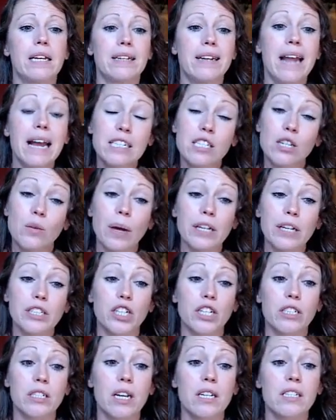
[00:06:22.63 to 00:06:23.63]
Next
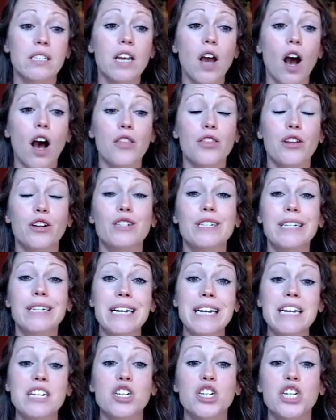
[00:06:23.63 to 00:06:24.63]
question, does the author
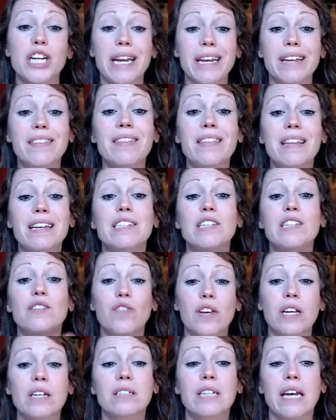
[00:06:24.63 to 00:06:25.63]
teach in this
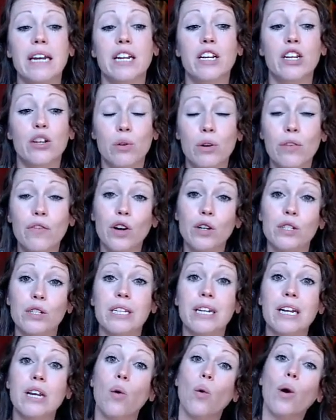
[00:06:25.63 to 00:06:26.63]
field at a
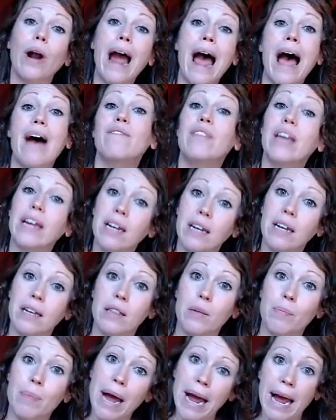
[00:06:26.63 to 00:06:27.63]
university or have they
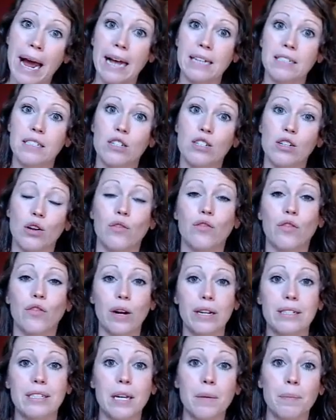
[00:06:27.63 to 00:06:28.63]
in the past? So for
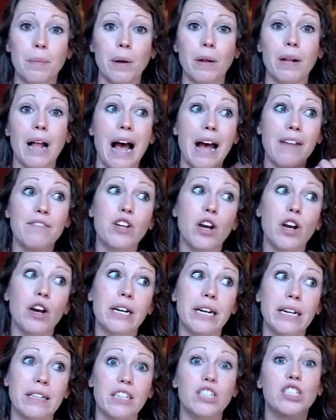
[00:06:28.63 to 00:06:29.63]
example, I've
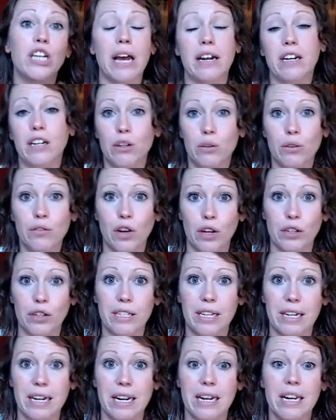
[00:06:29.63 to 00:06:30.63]
taught English at a
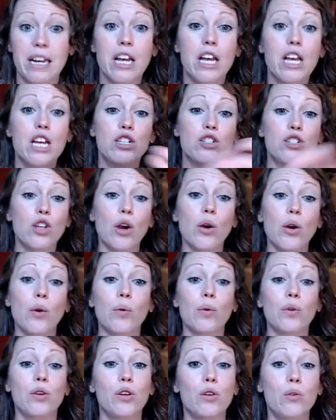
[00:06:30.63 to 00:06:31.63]
university,
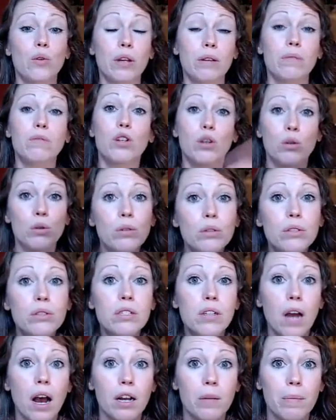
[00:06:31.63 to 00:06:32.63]
so you could Google
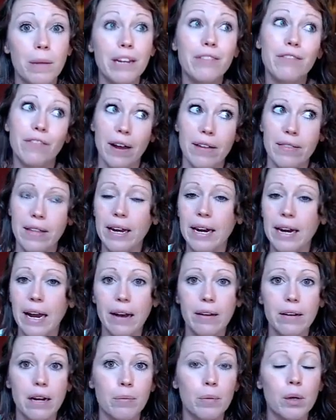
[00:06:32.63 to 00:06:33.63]
stalk me, find that
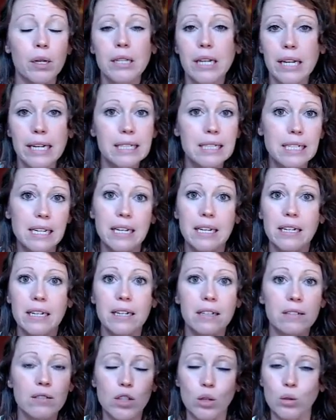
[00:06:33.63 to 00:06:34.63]
out. I'm on
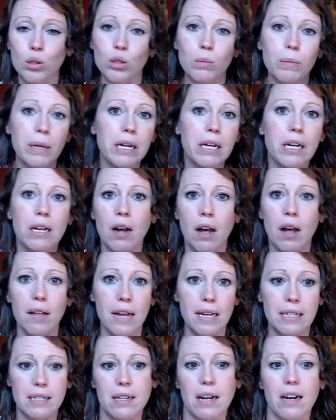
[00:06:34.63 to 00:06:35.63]
LinkedIn and social media and all
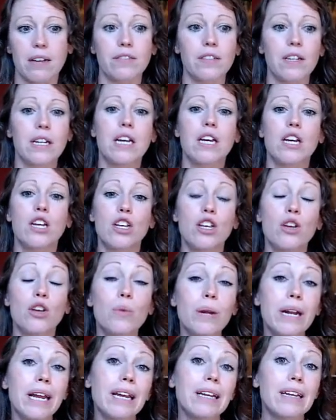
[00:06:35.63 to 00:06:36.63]
that stuff. You
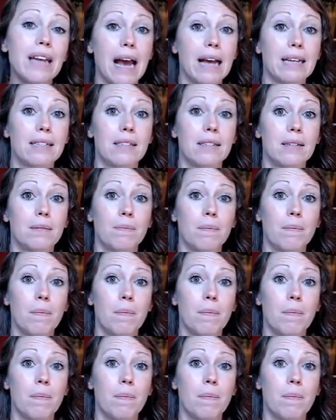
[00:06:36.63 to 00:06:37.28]
would hit yes.